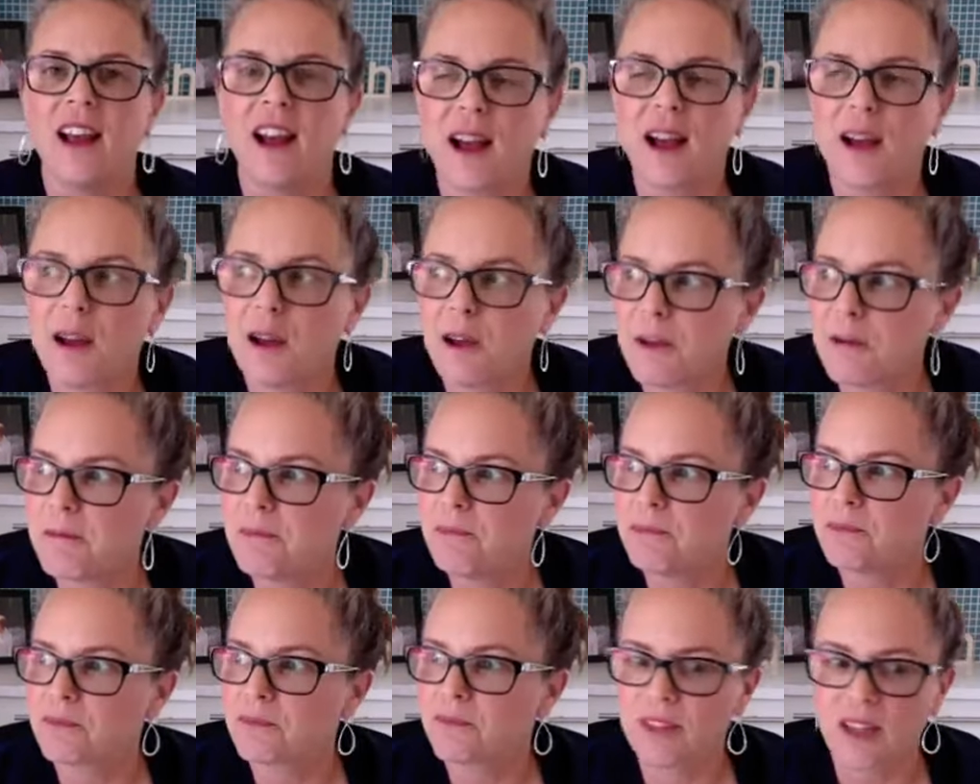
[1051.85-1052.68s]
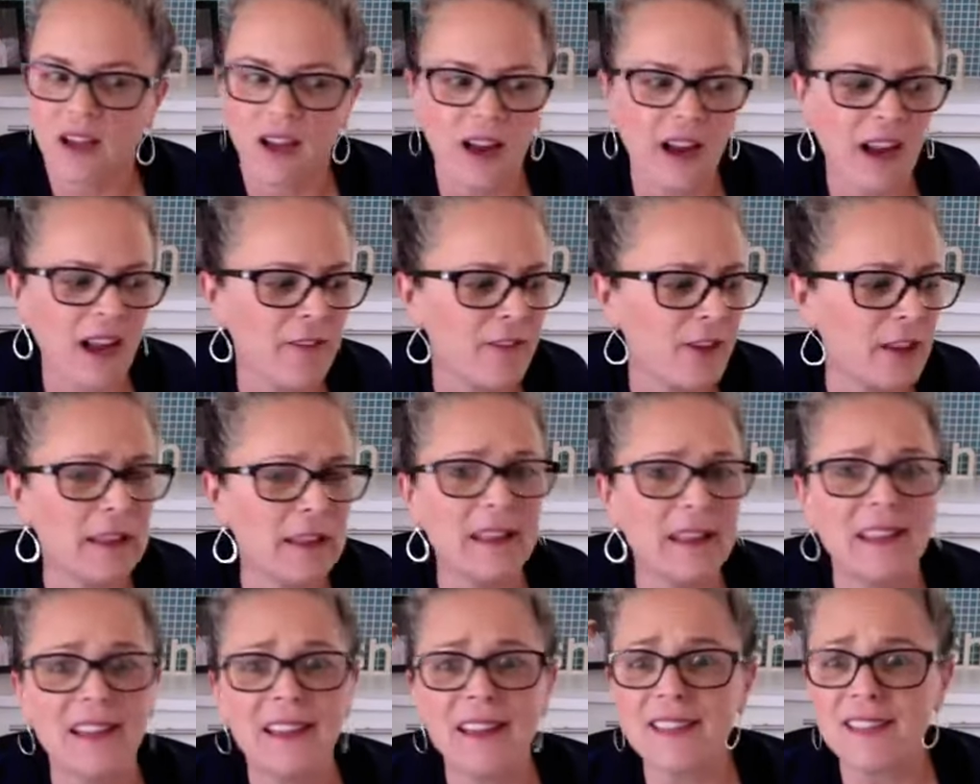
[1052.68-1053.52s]
Um, I have a
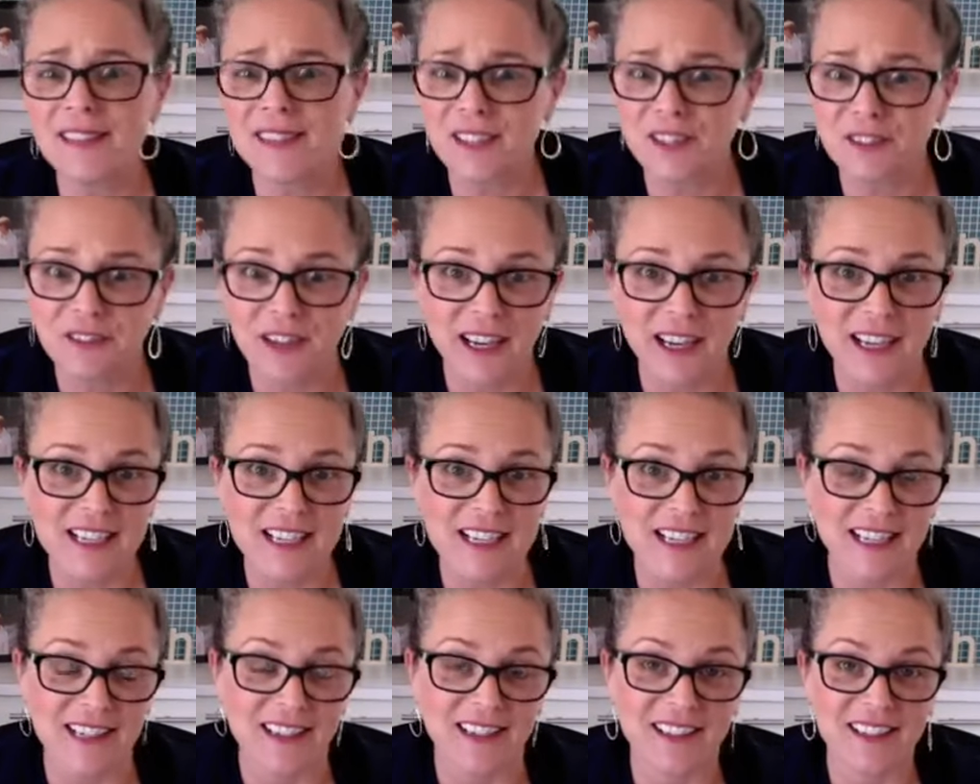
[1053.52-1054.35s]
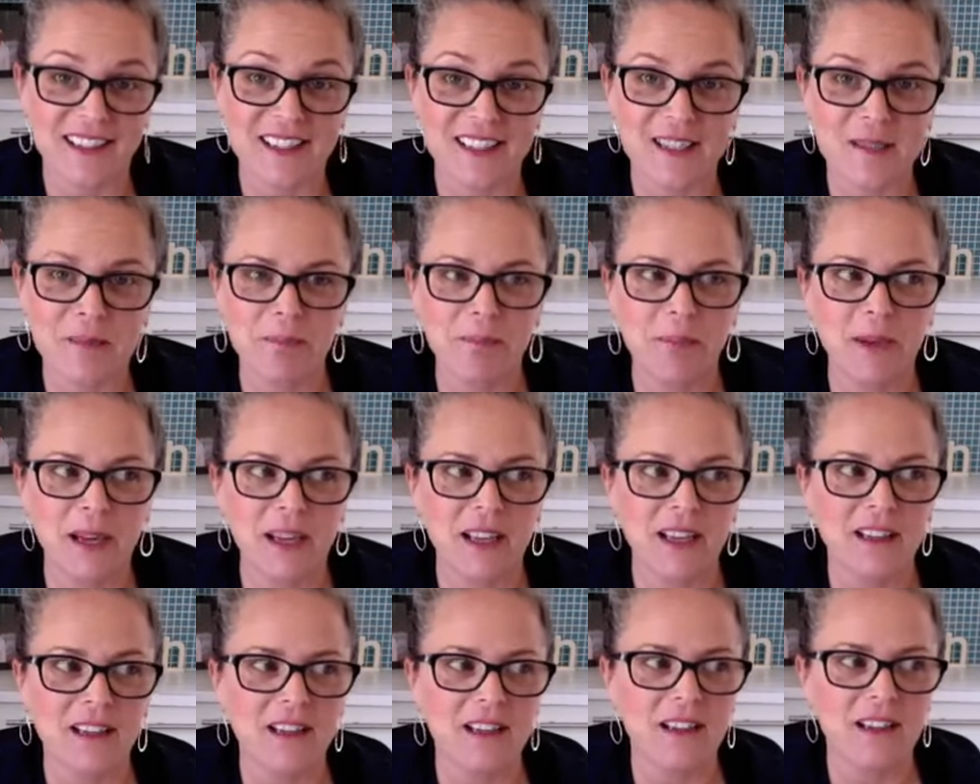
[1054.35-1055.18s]
list of ideas,
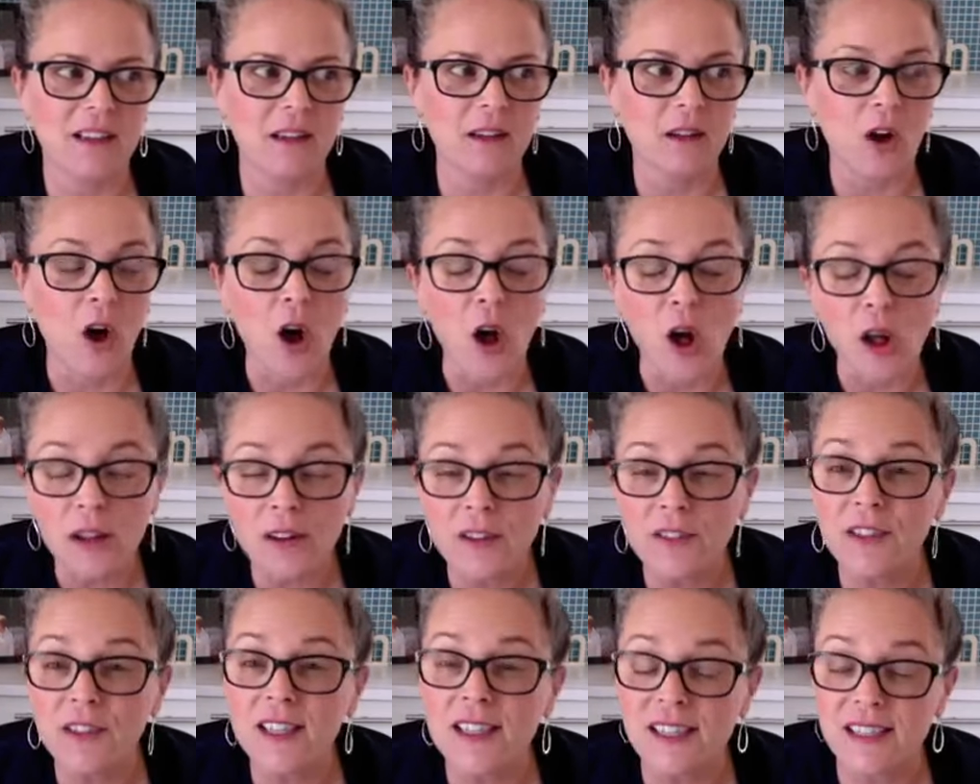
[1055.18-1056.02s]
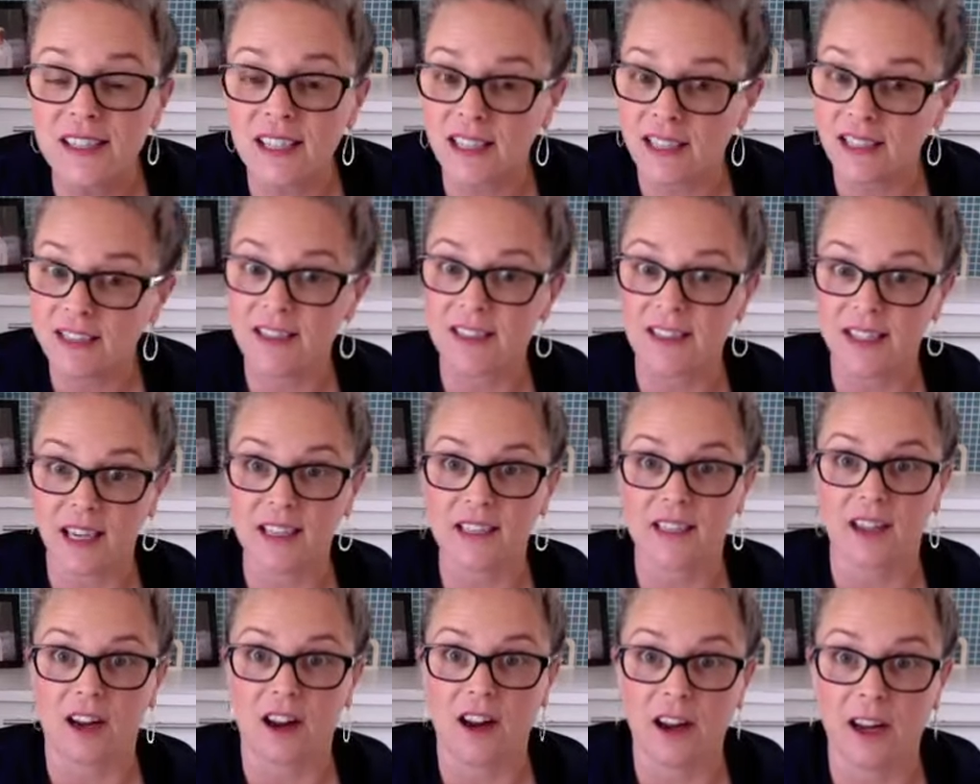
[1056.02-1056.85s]
but all of these things
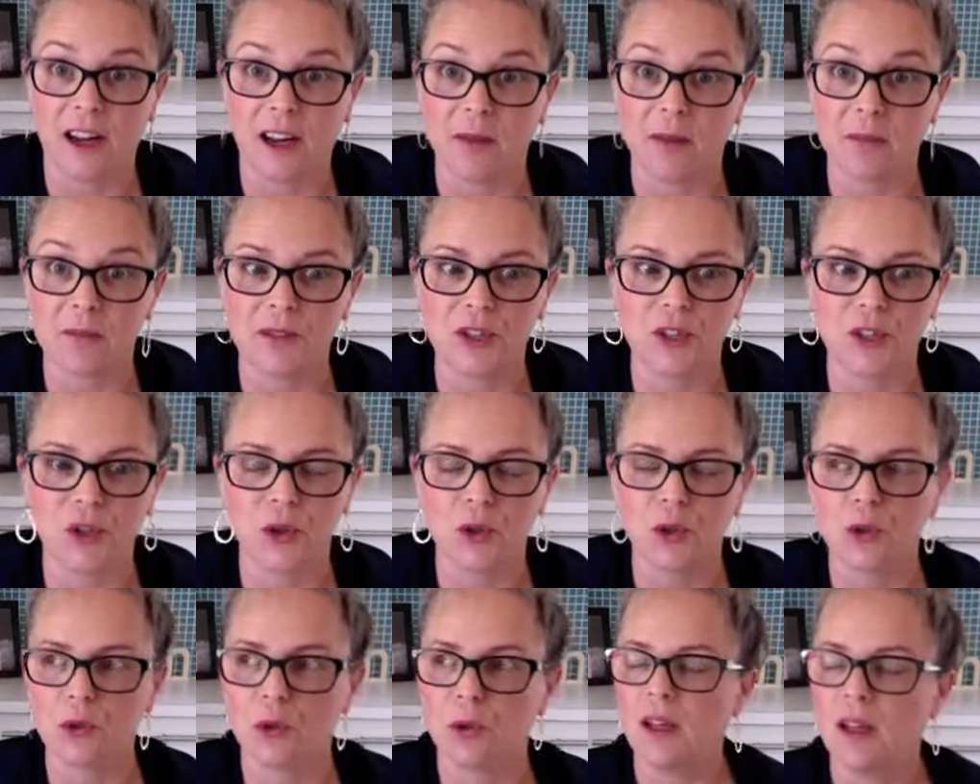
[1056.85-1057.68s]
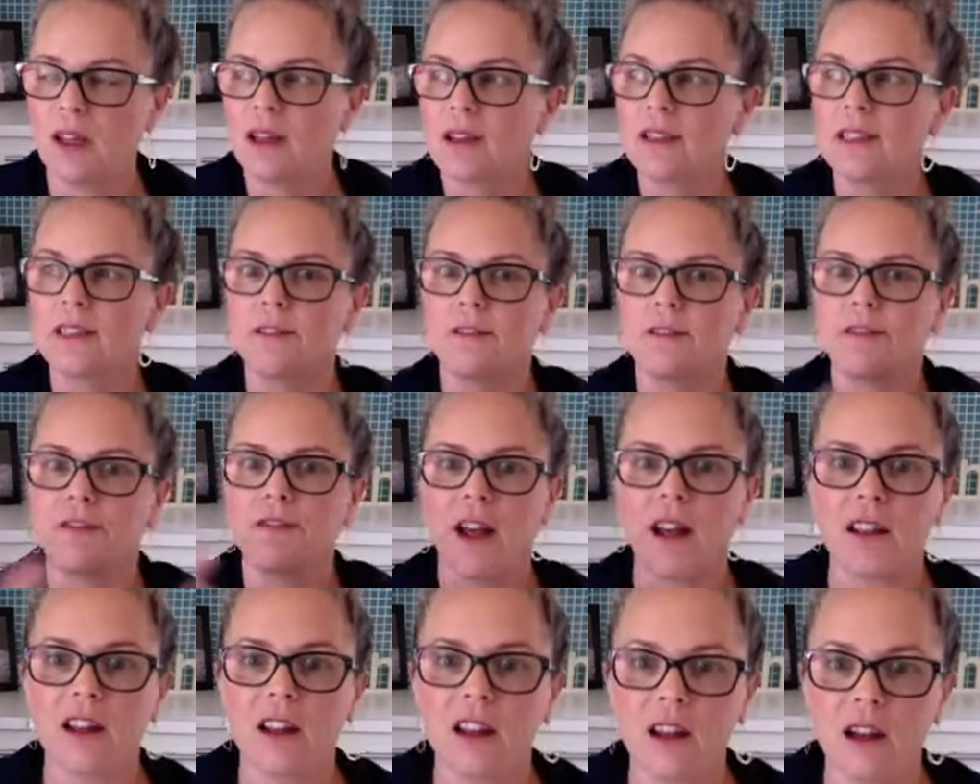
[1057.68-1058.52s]
take time to
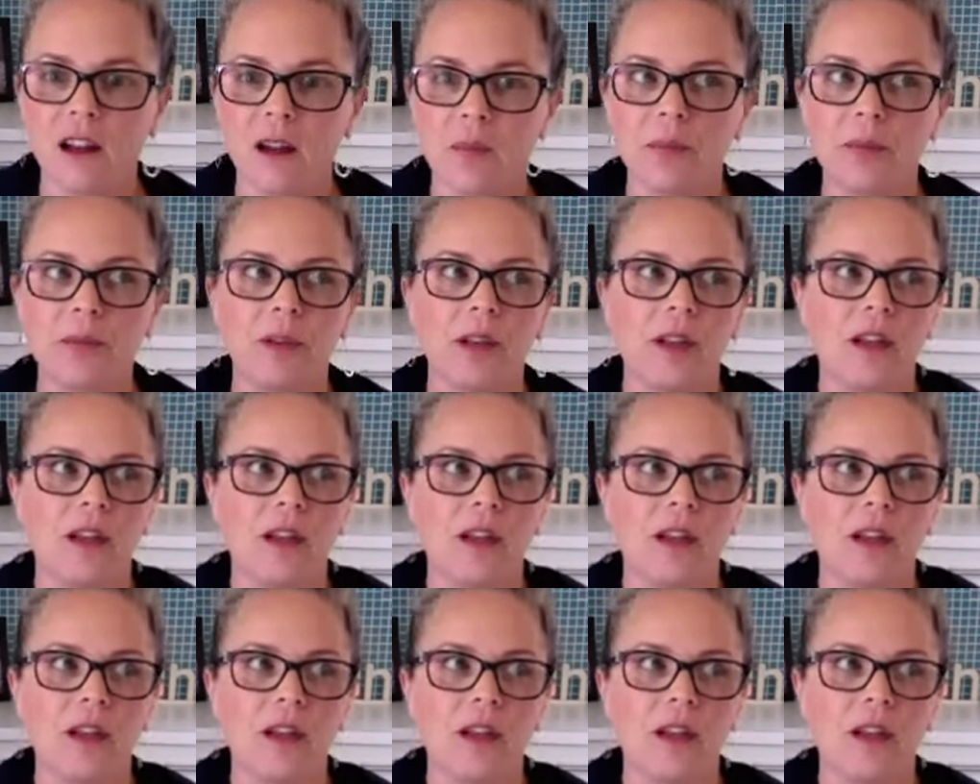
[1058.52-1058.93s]
develop,